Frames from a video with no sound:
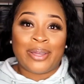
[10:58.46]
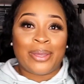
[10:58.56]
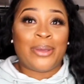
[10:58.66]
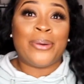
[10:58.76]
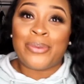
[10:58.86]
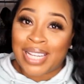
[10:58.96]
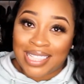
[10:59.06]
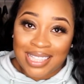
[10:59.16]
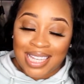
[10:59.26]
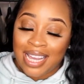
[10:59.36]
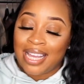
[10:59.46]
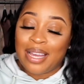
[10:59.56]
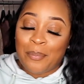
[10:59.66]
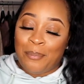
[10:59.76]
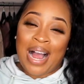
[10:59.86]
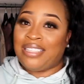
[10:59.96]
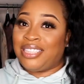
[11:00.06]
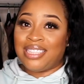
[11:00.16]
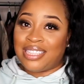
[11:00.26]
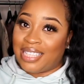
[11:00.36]
cutest
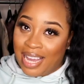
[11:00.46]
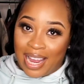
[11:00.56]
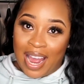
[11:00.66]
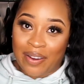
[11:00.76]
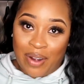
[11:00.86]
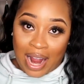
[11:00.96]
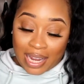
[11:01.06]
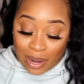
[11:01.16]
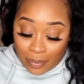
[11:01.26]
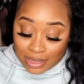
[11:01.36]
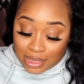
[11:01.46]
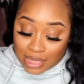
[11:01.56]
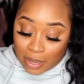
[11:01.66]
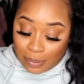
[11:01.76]
matching set ever. I can't wait to take